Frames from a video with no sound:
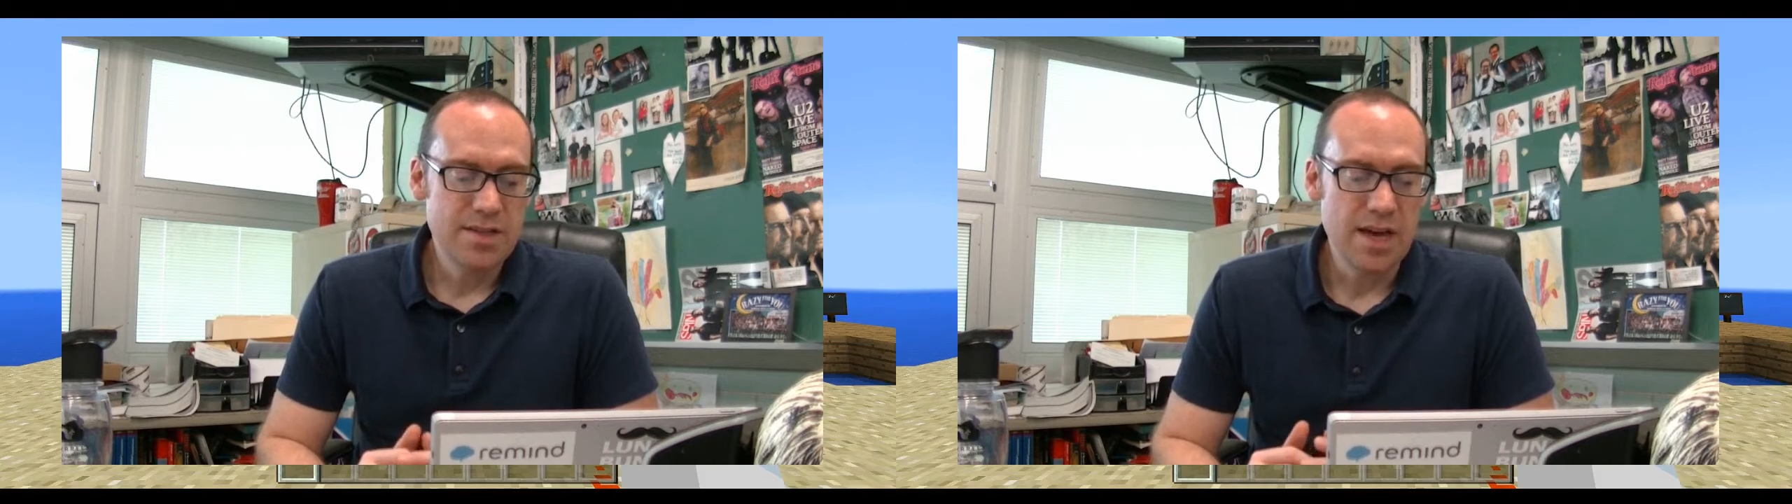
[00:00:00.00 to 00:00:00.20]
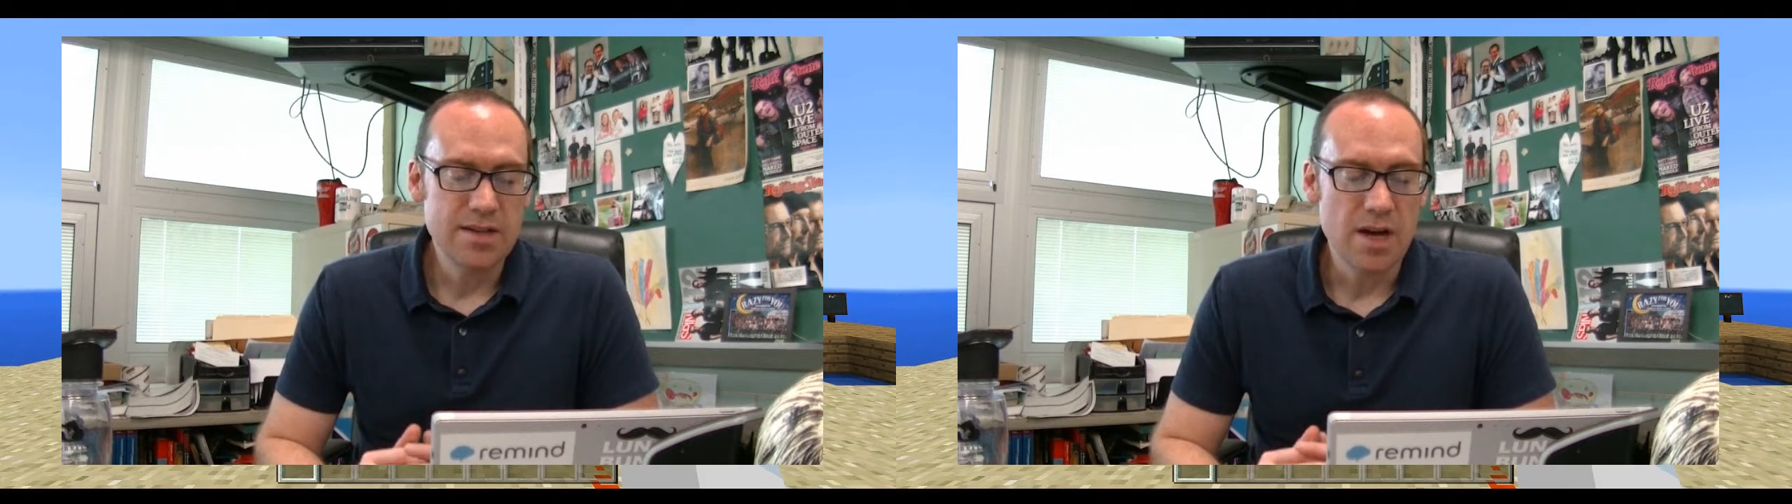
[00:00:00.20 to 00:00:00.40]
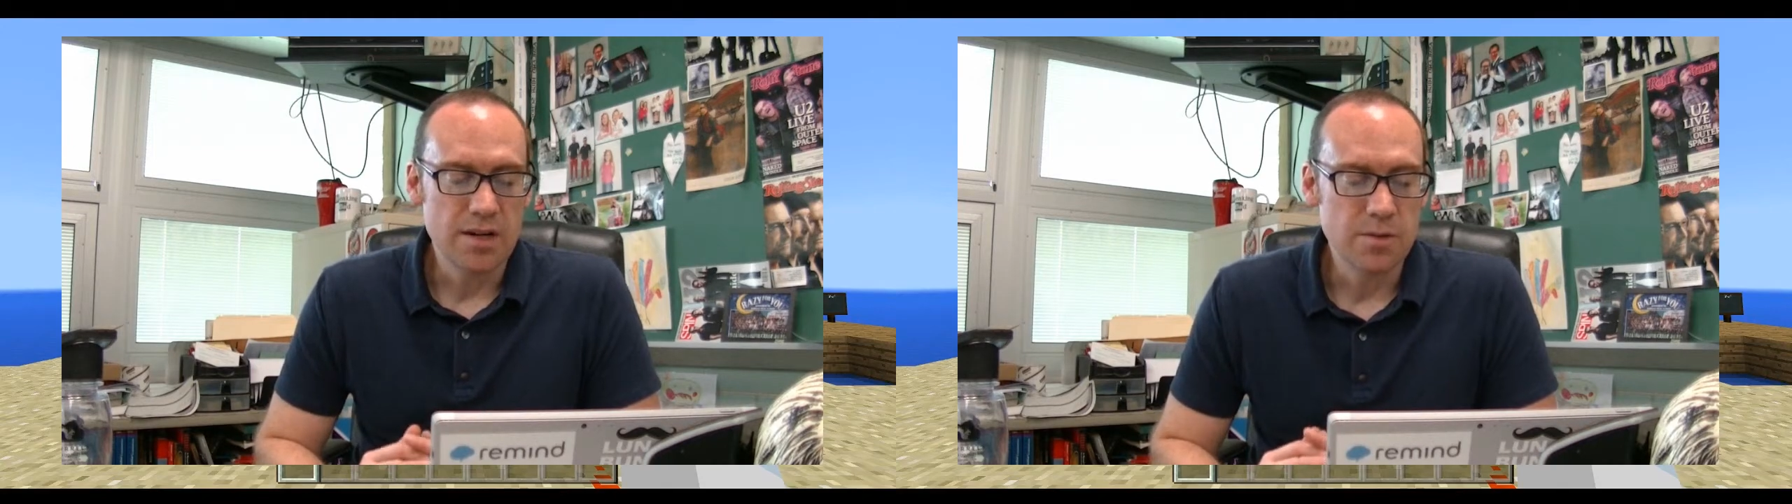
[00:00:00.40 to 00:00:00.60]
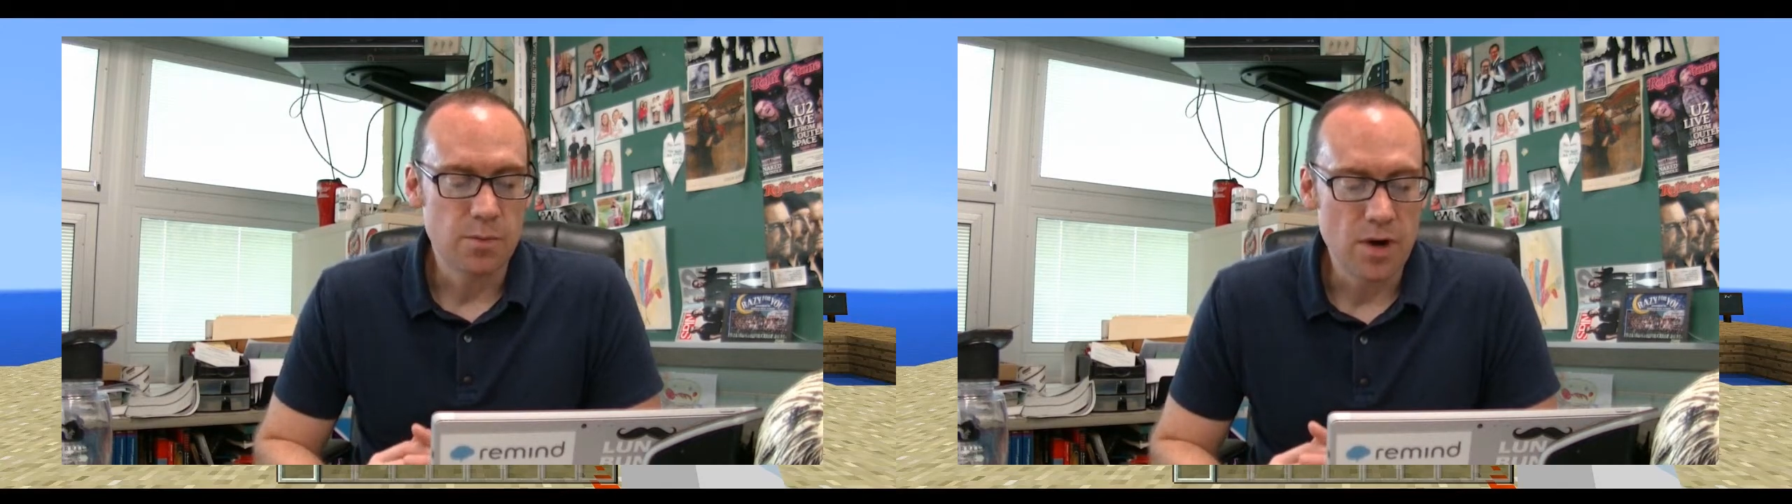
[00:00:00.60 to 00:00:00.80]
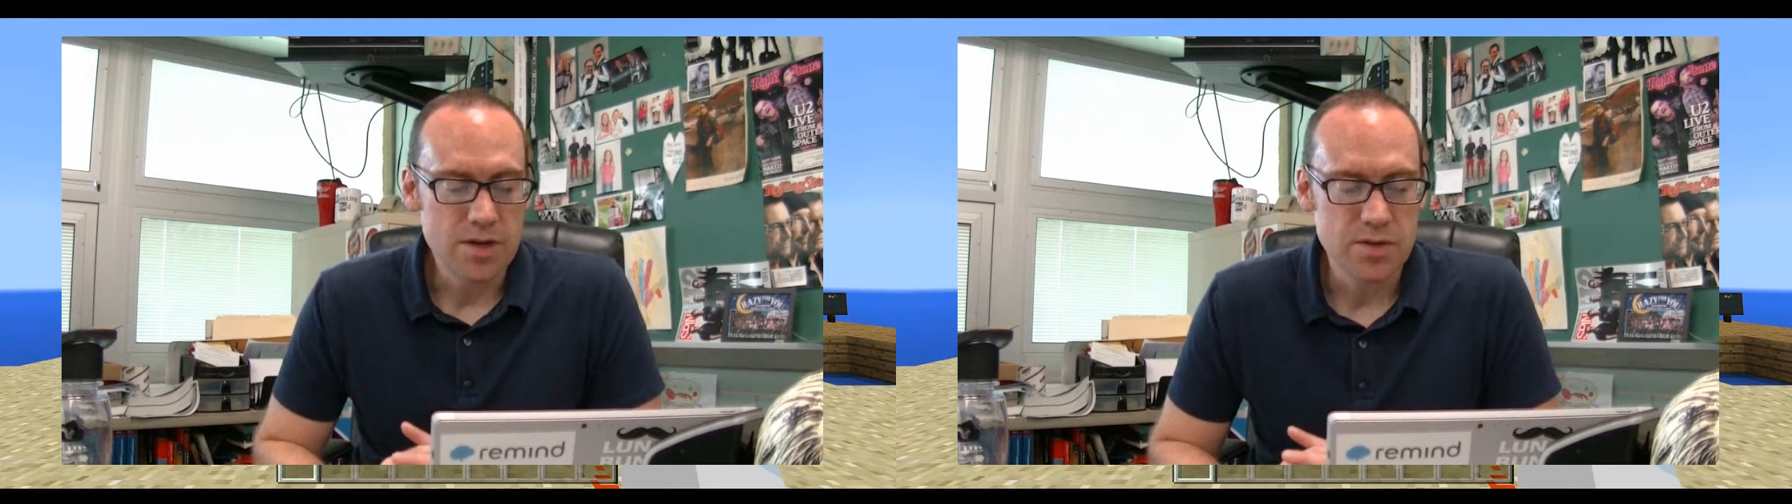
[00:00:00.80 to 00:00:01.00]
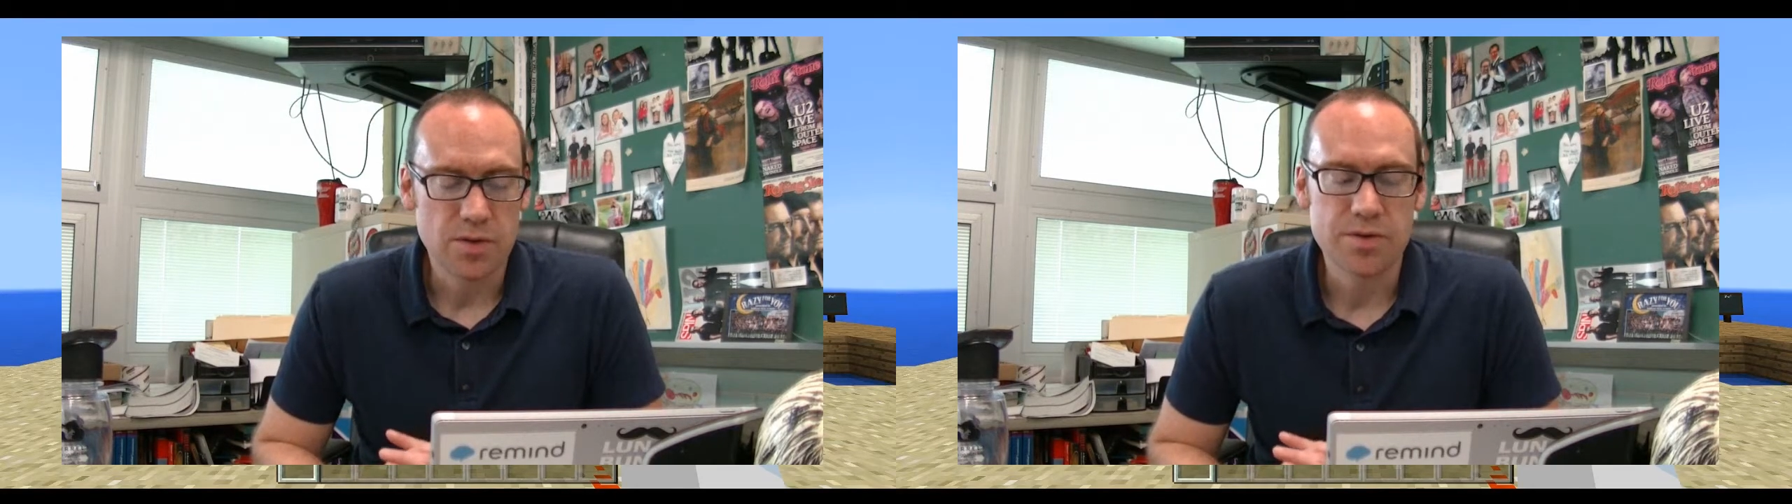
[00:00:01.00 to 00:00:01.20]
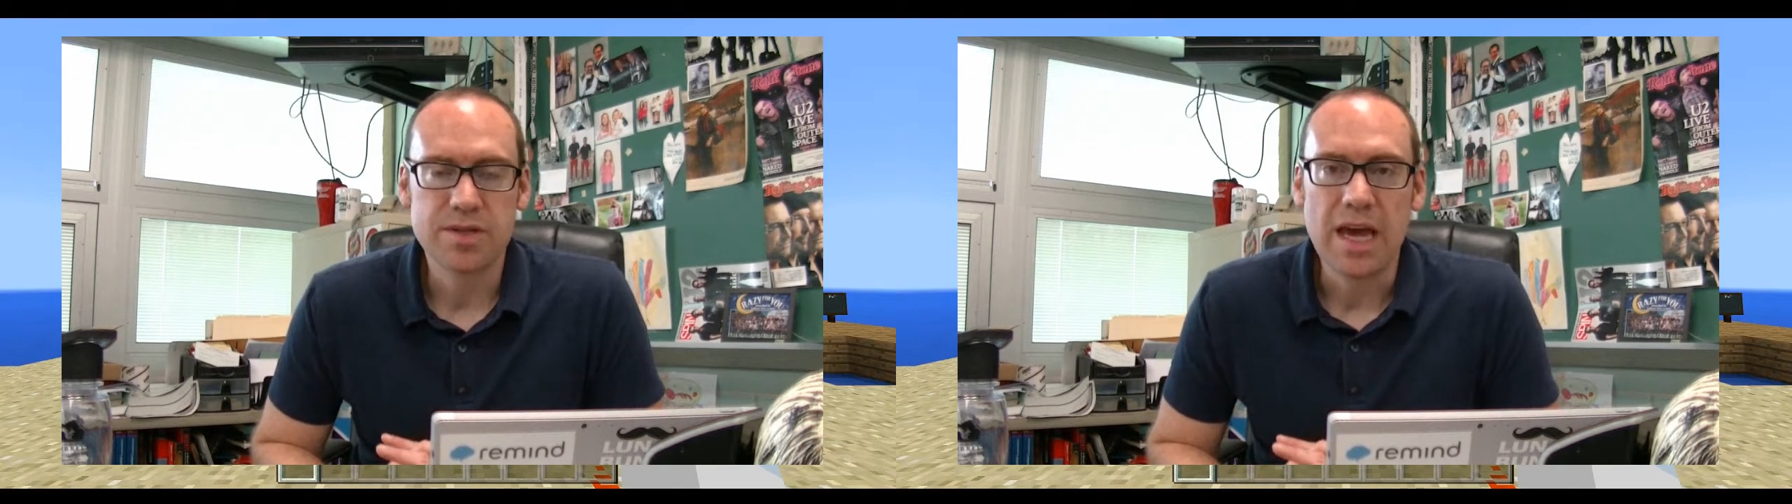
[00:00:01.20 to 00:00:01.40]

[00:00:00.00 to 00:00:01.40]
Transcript: TED Talk to Brussels,